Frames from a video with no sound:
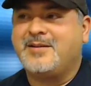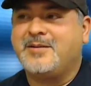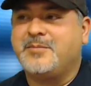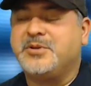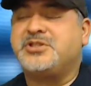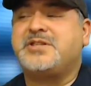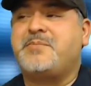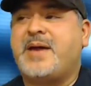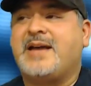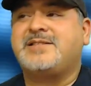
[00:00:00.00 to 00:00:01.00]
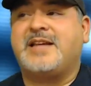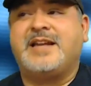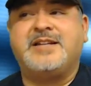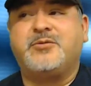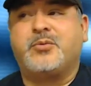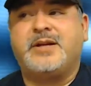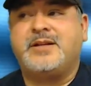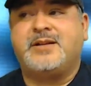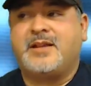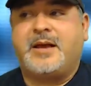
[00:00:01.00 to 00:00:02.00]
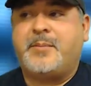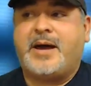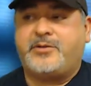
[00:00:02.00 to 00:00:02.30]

But just in passing, I didn't read about it.